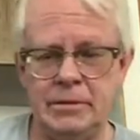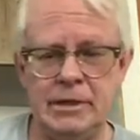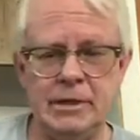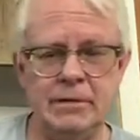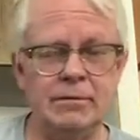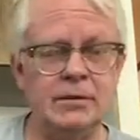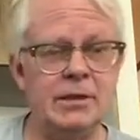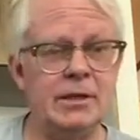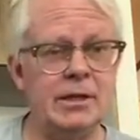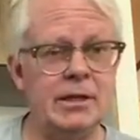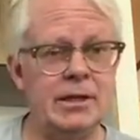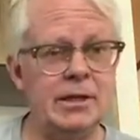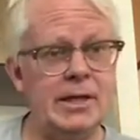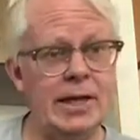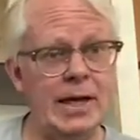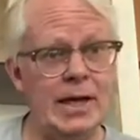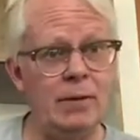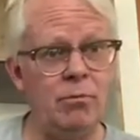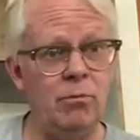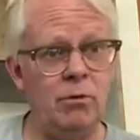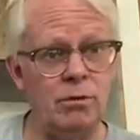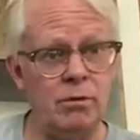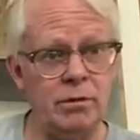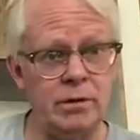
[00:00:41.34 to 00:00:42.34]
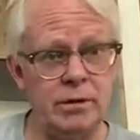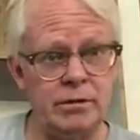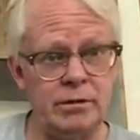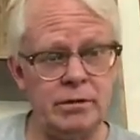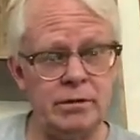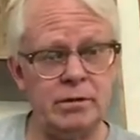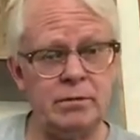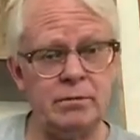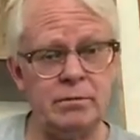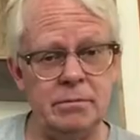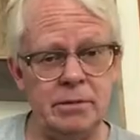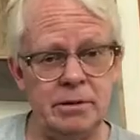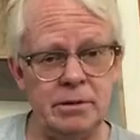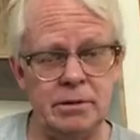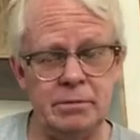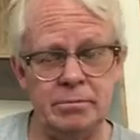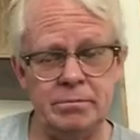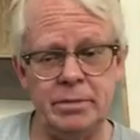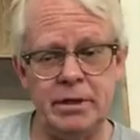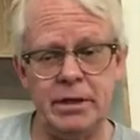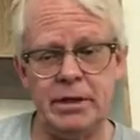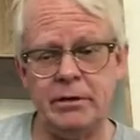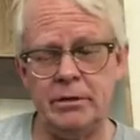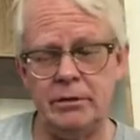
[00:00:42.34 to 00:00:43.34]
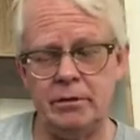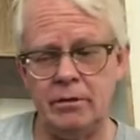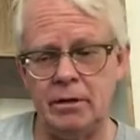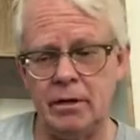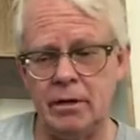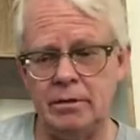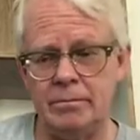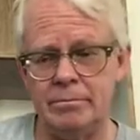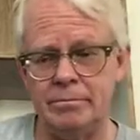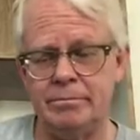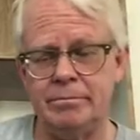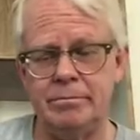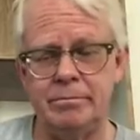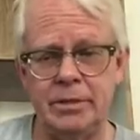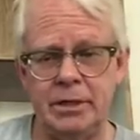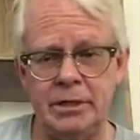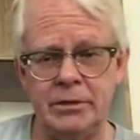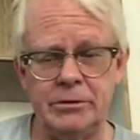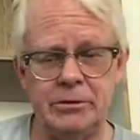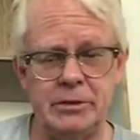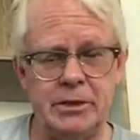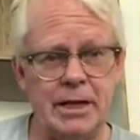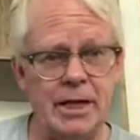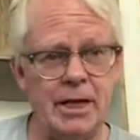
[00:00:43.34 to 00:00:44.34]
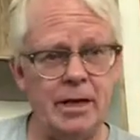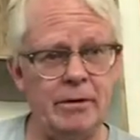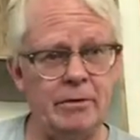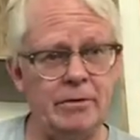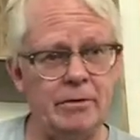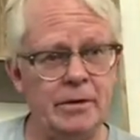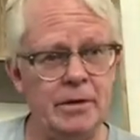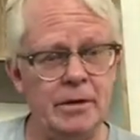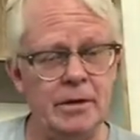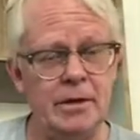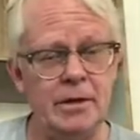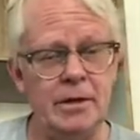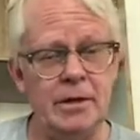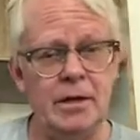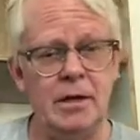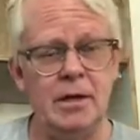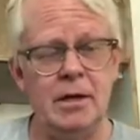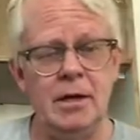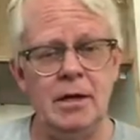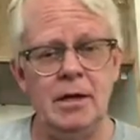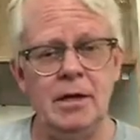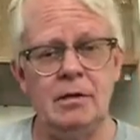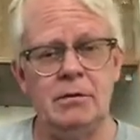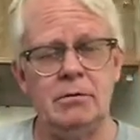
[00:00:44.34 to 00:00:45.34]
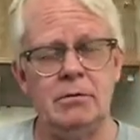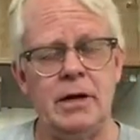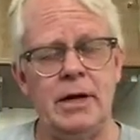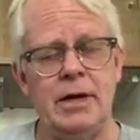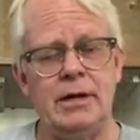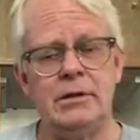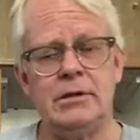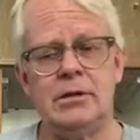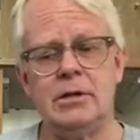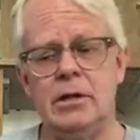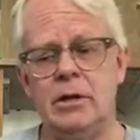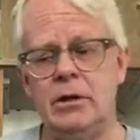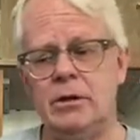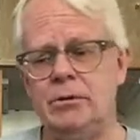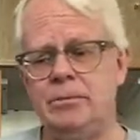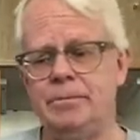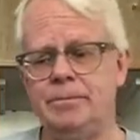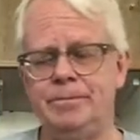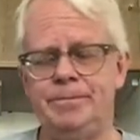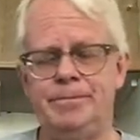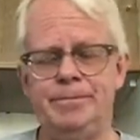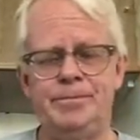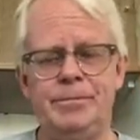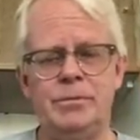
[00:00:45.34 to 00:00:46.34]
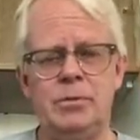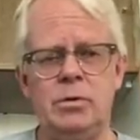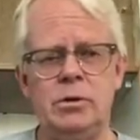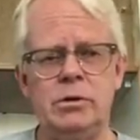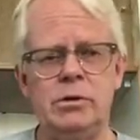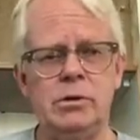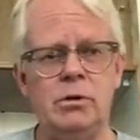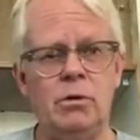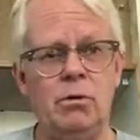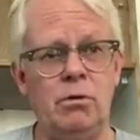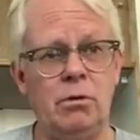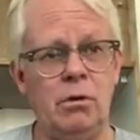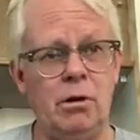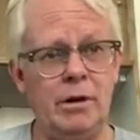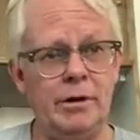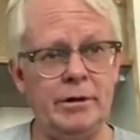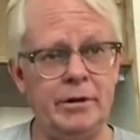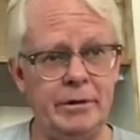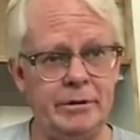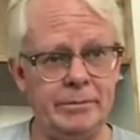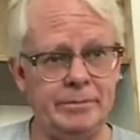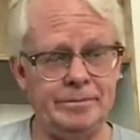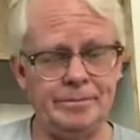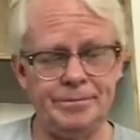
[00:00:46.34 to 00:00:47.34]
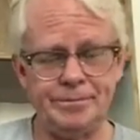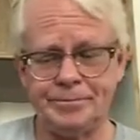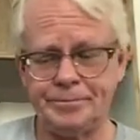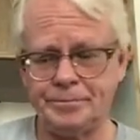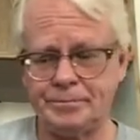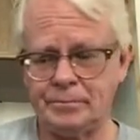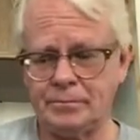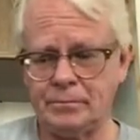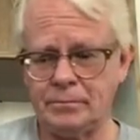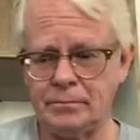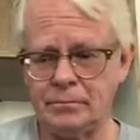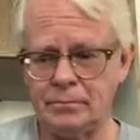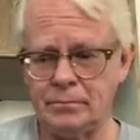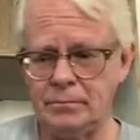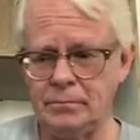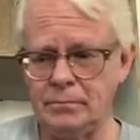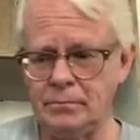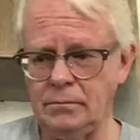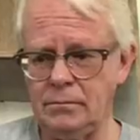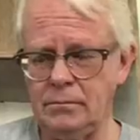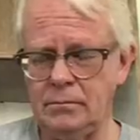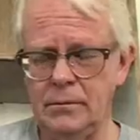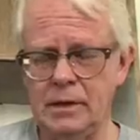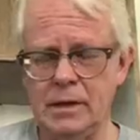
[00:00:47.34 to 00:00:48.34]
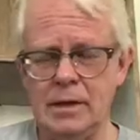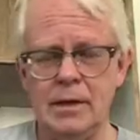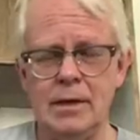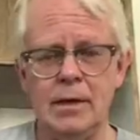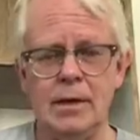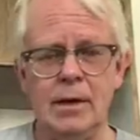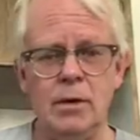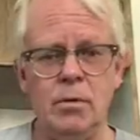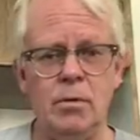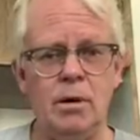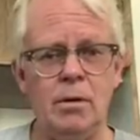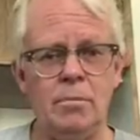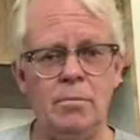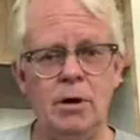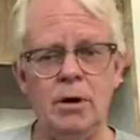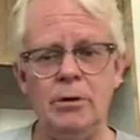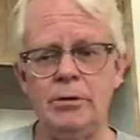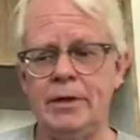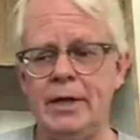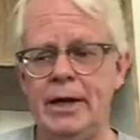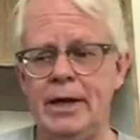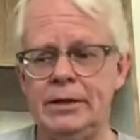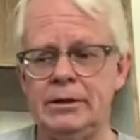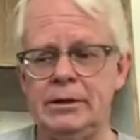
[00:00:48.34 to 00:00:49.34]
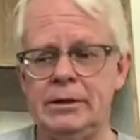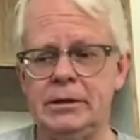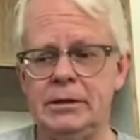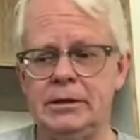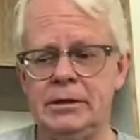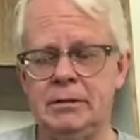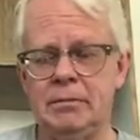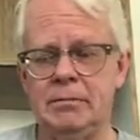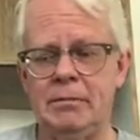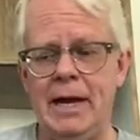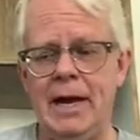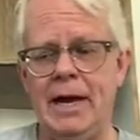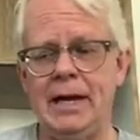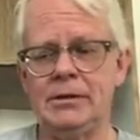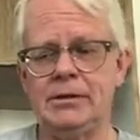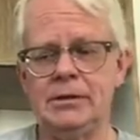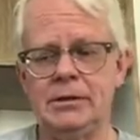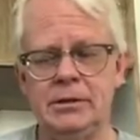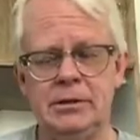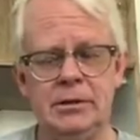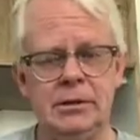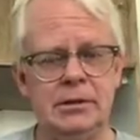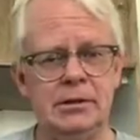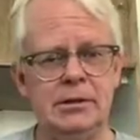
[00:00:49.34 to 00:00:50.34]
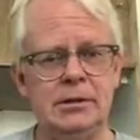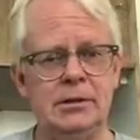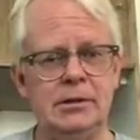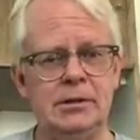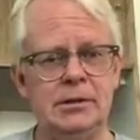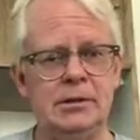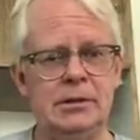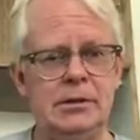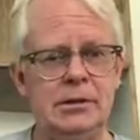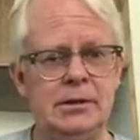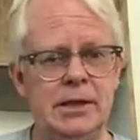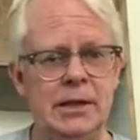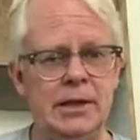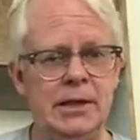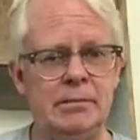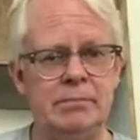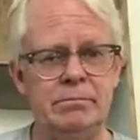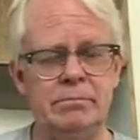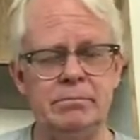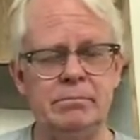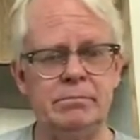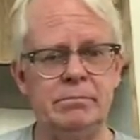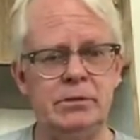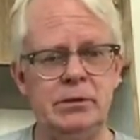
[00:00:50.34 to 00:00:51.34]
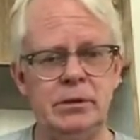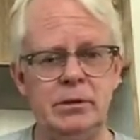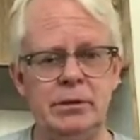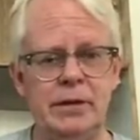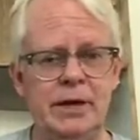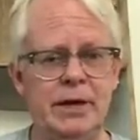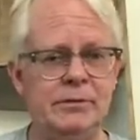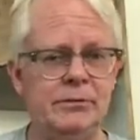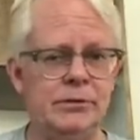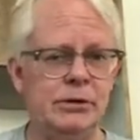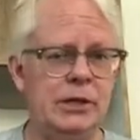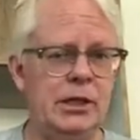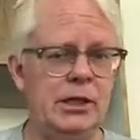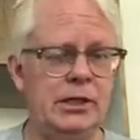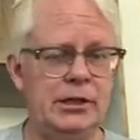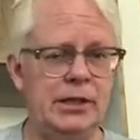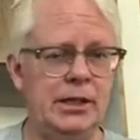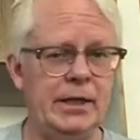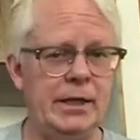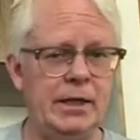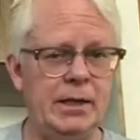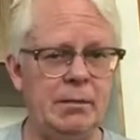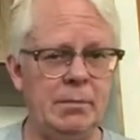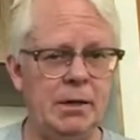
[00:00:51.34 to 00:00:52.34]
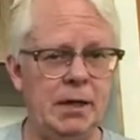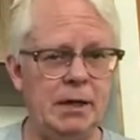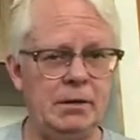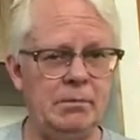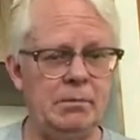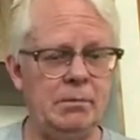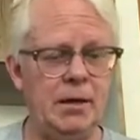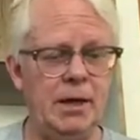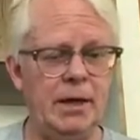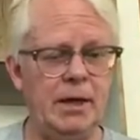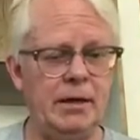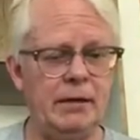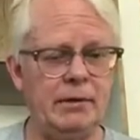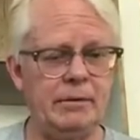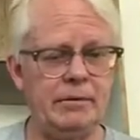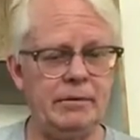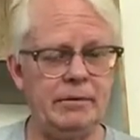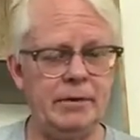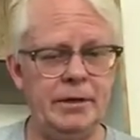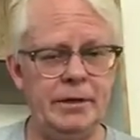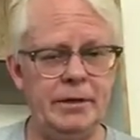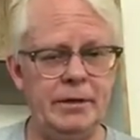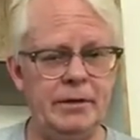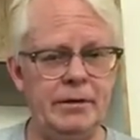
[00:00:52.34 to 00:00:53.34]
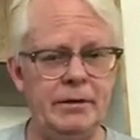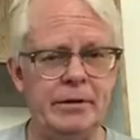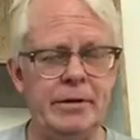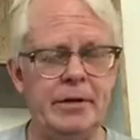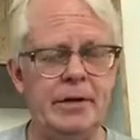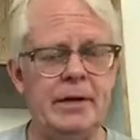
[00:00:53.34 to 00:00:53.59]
given to the table because it's a bigger sound, right? So what's going on here? Well, in both cases, the mass of this is the same, so we haven't changed anything about the bottle, right?